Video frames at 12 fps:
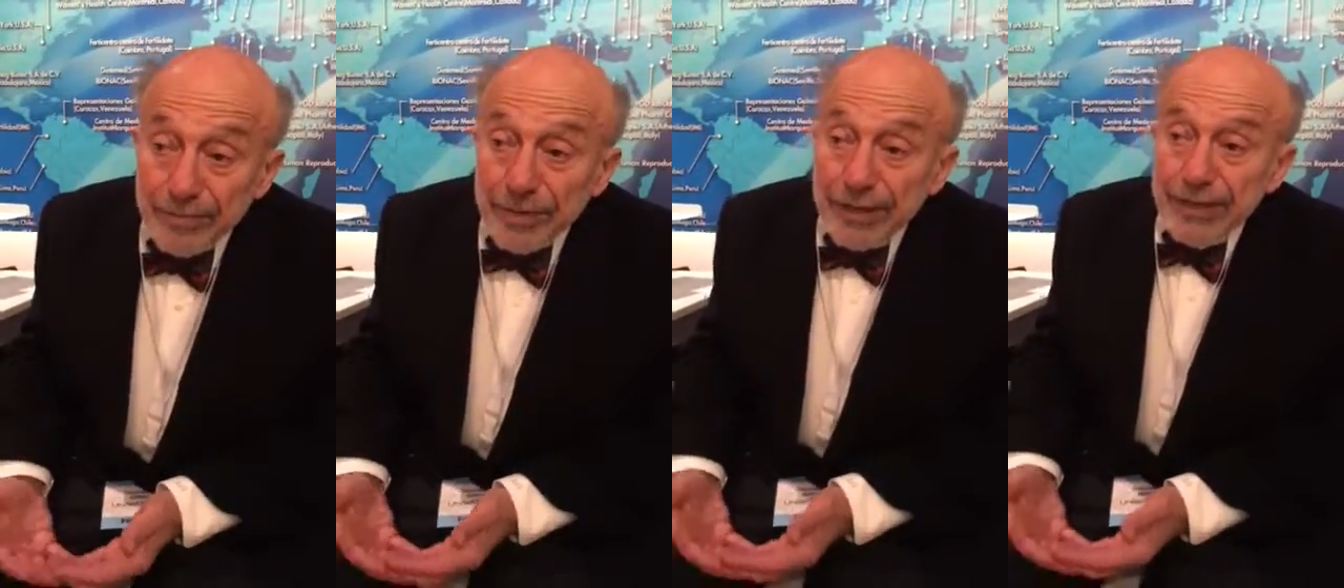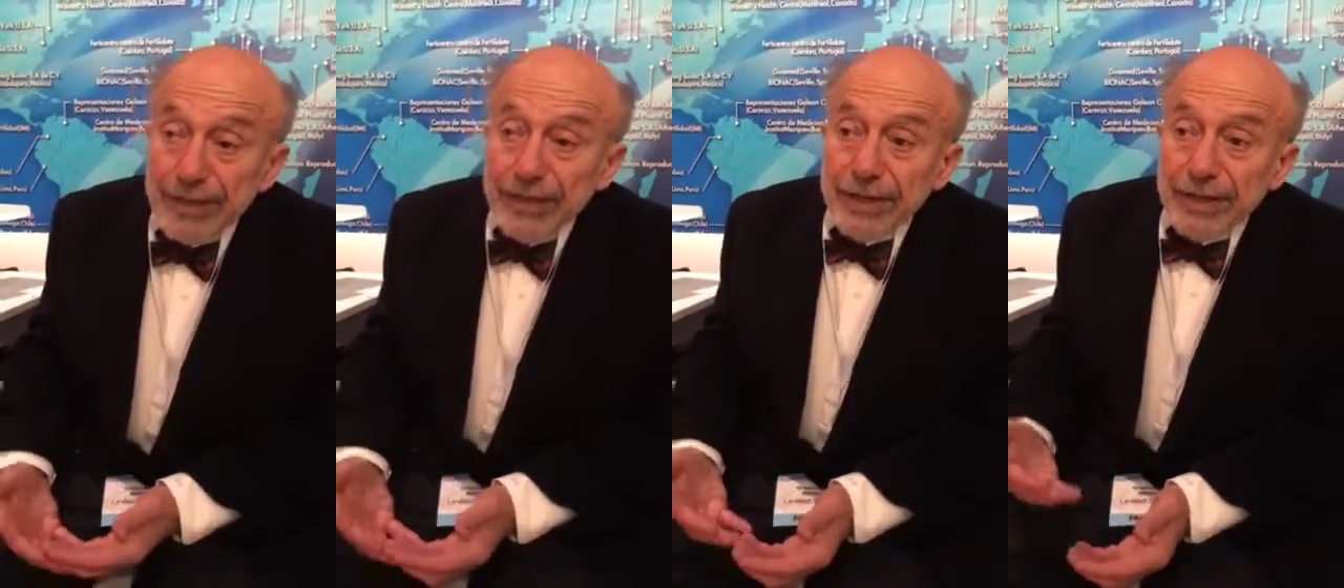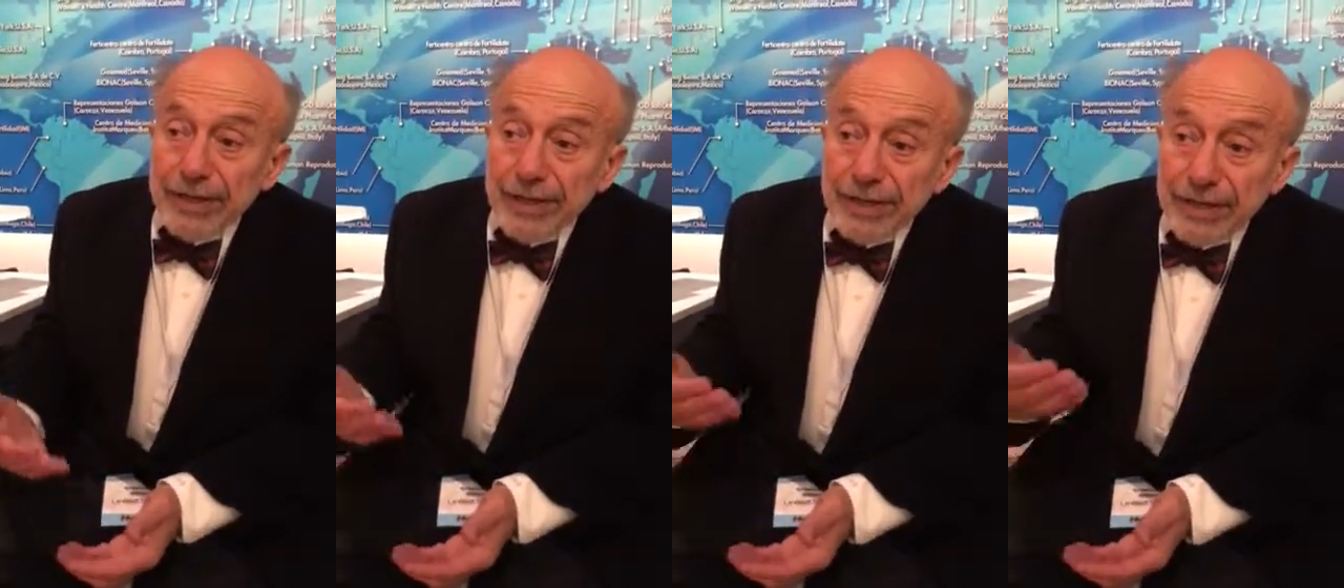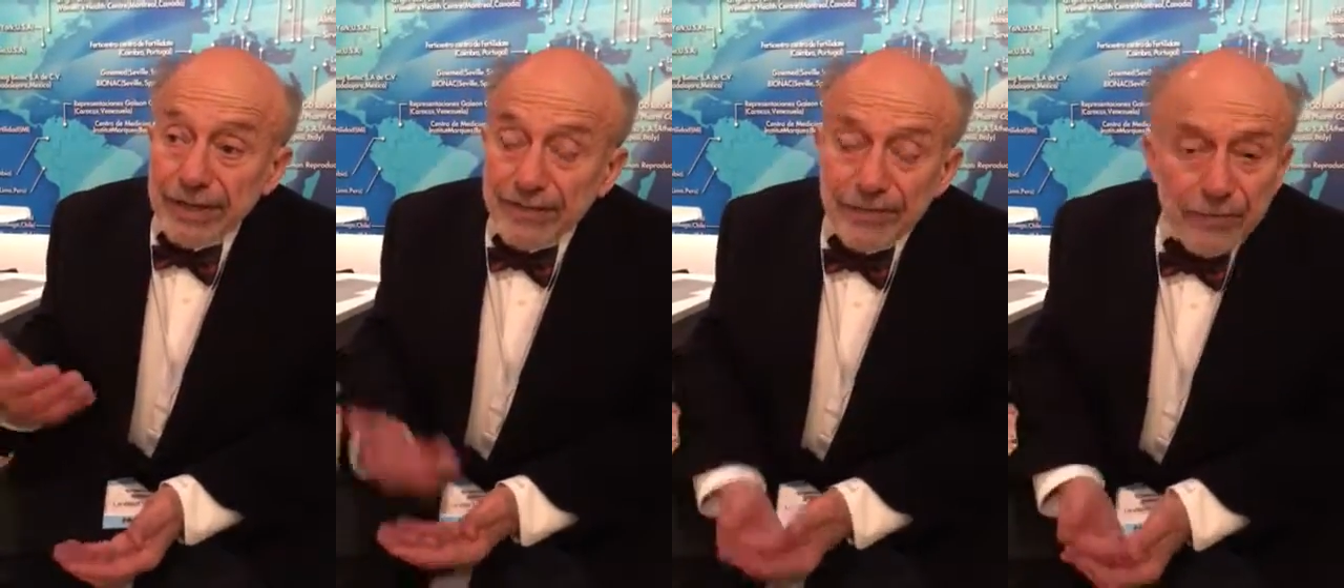But
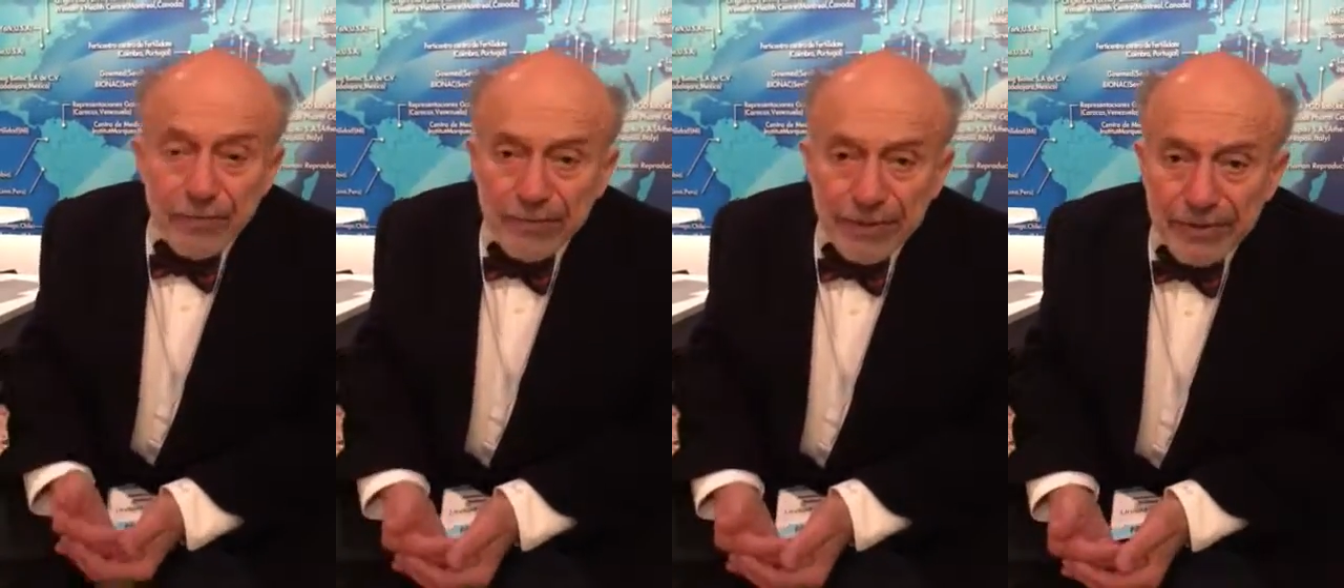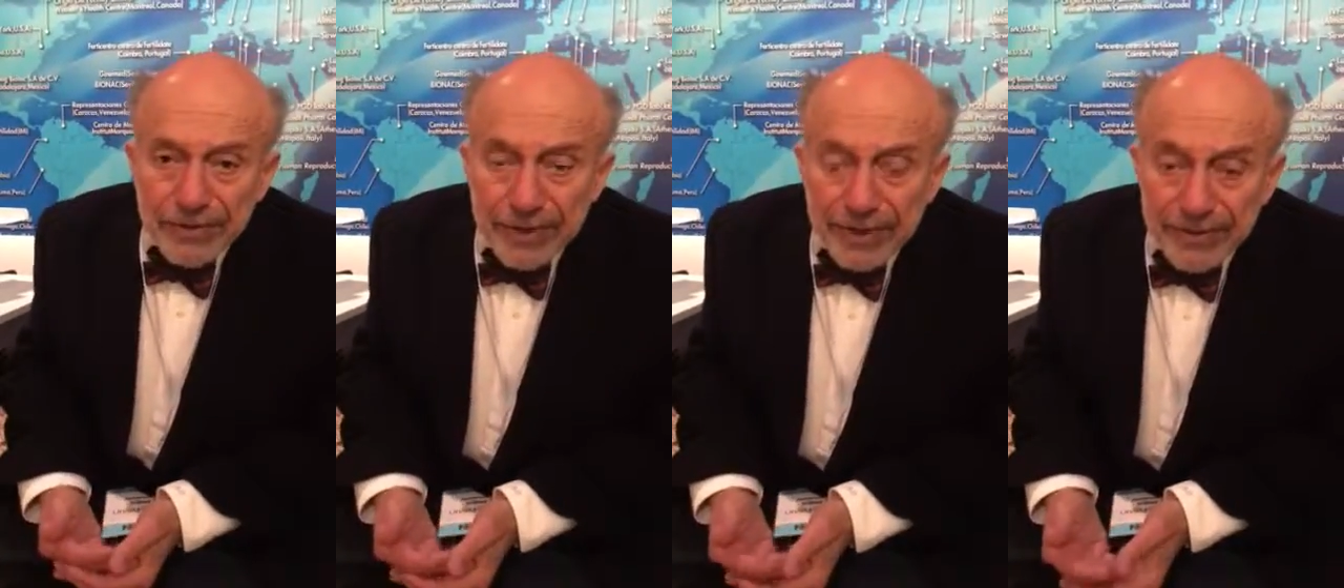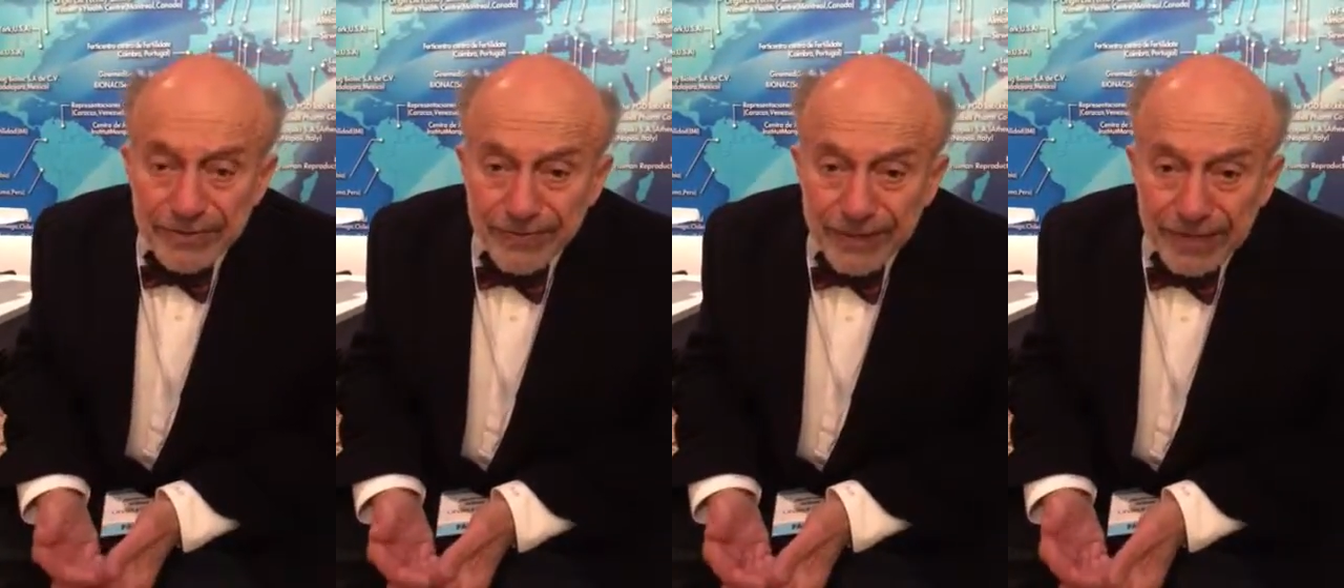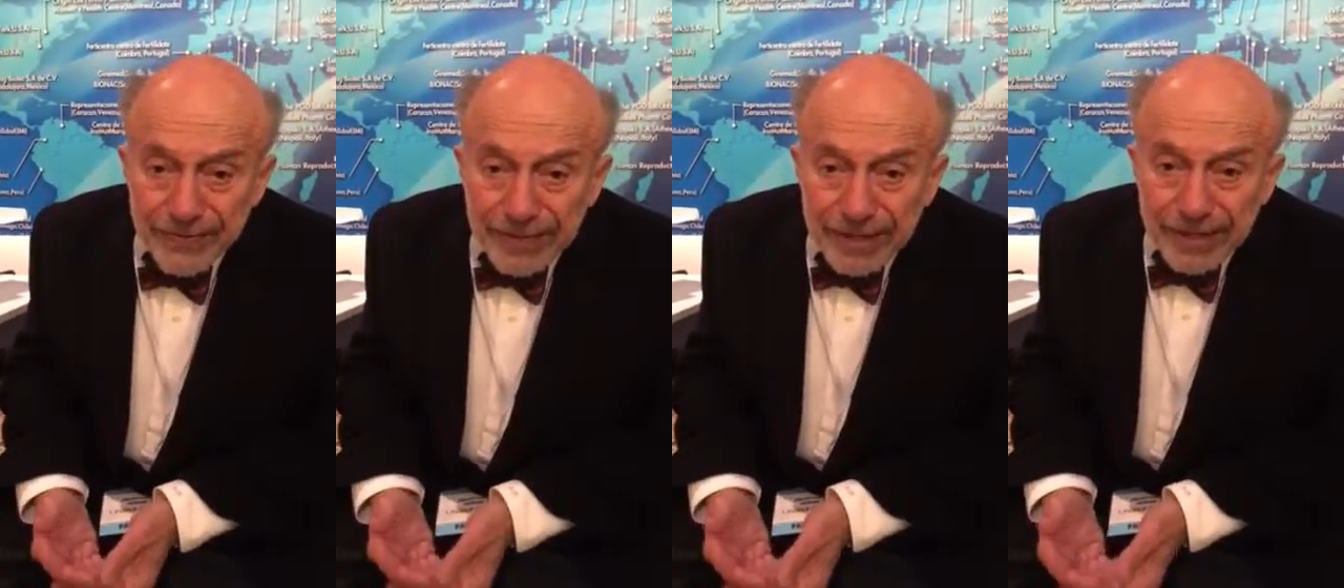if a woman only has
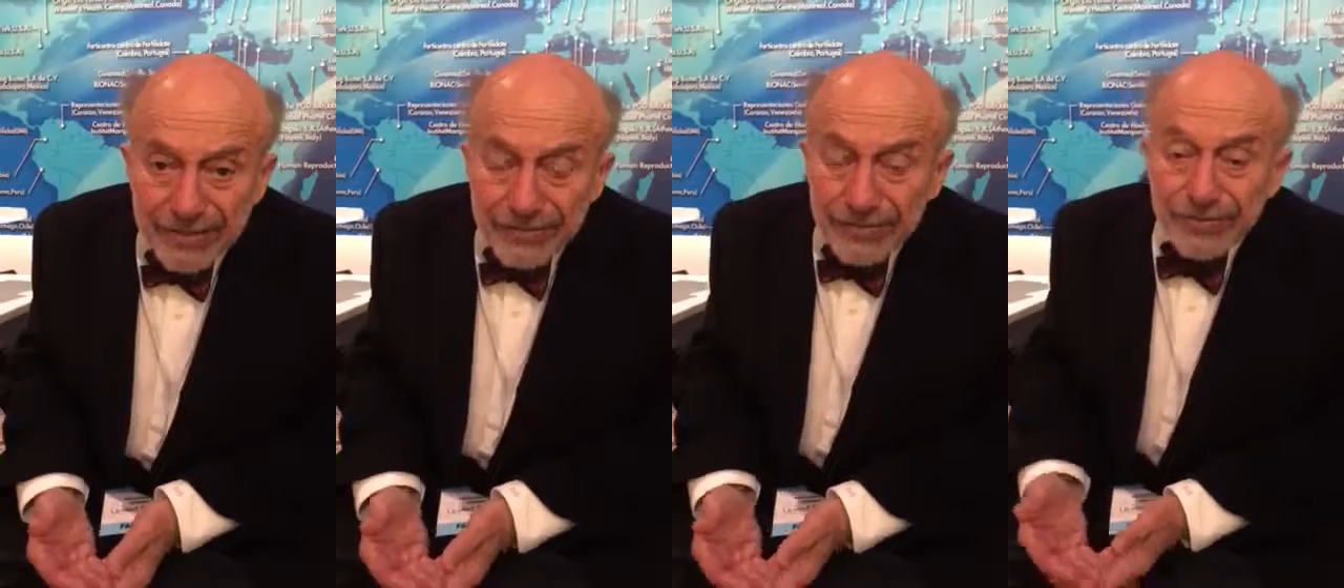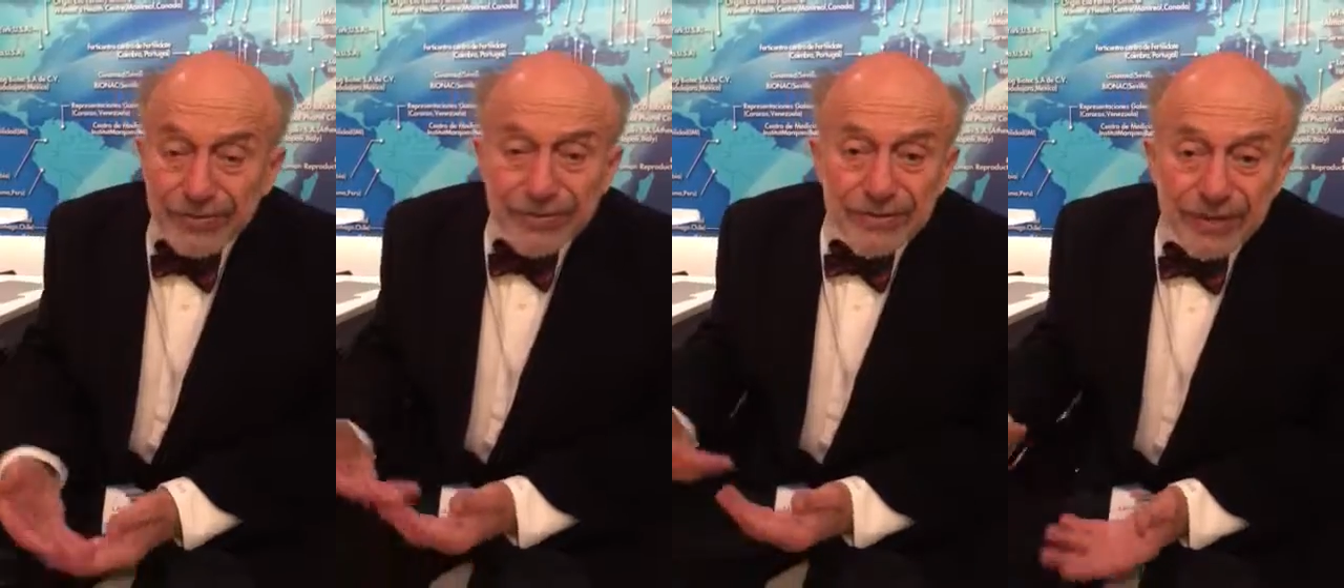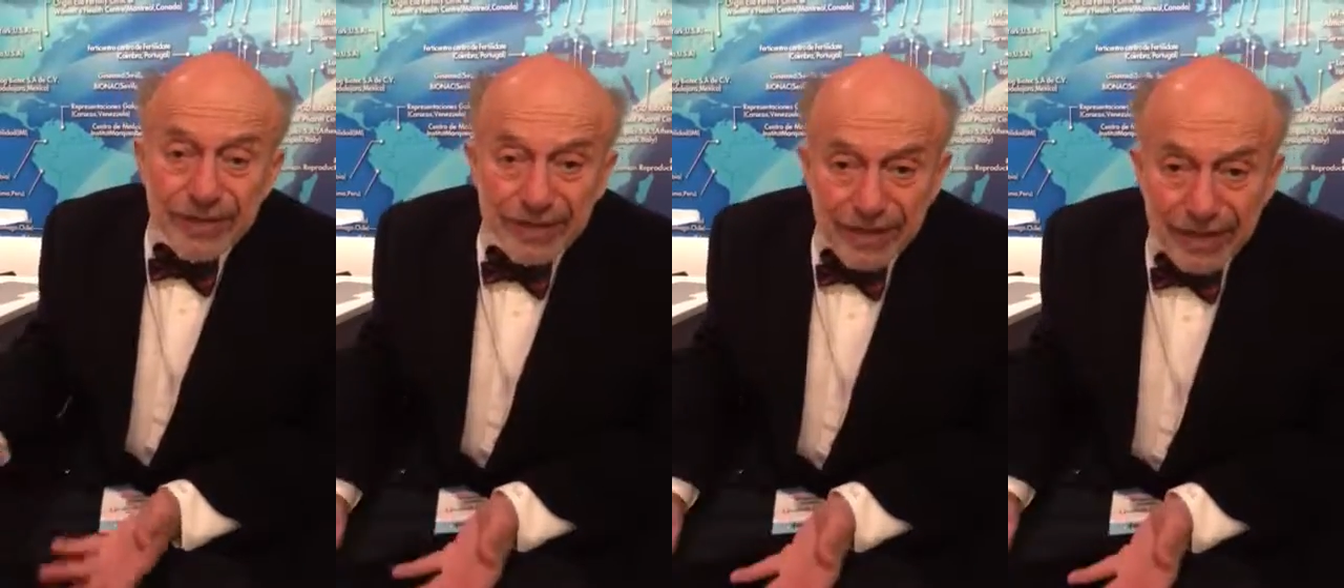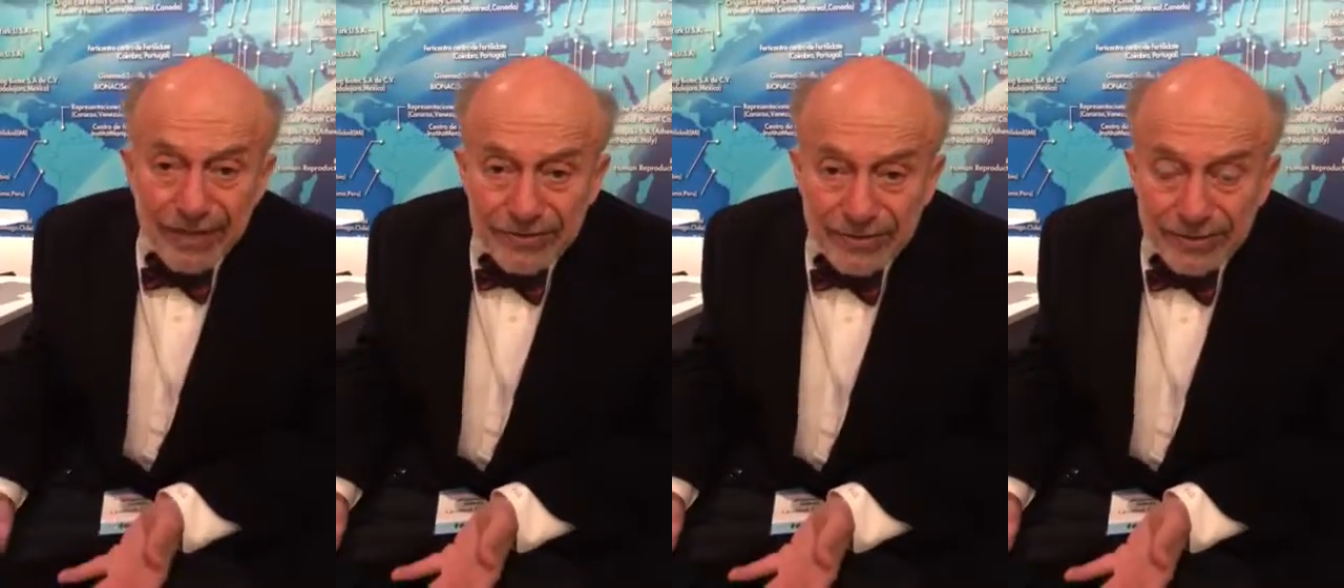five eggs and she's got
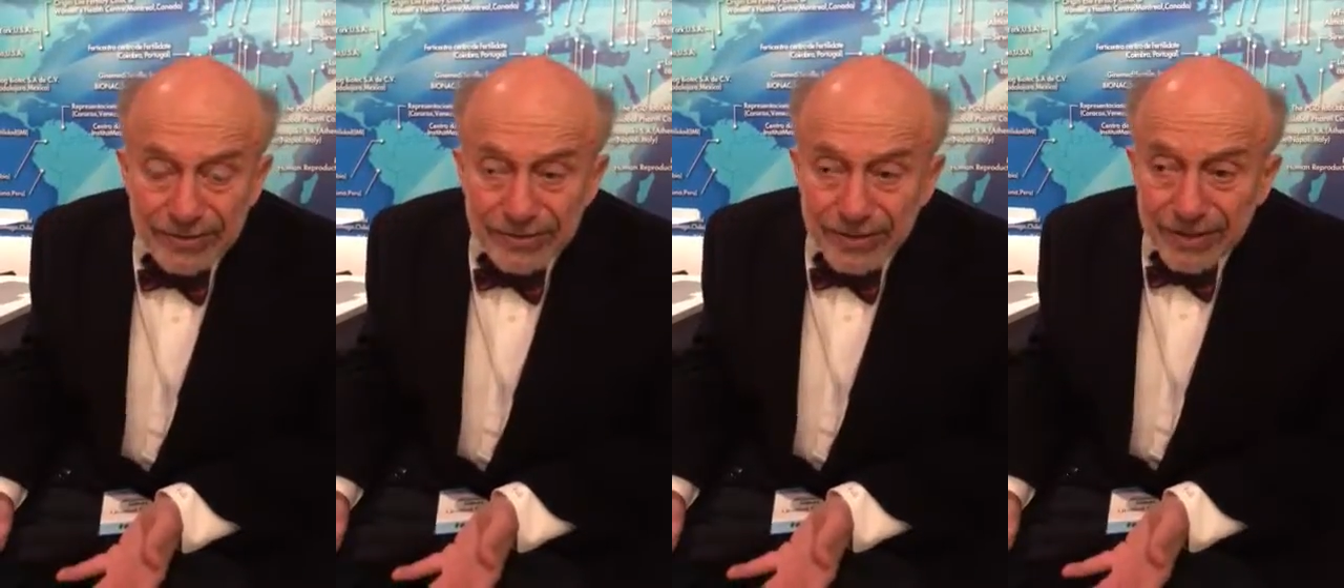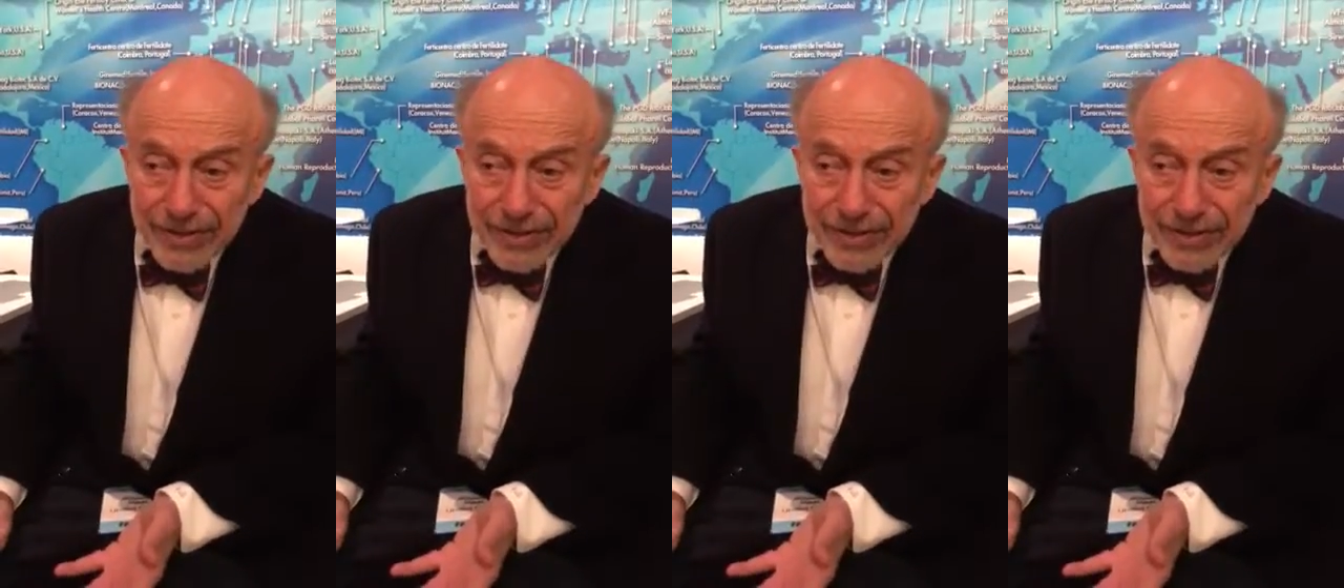cancer,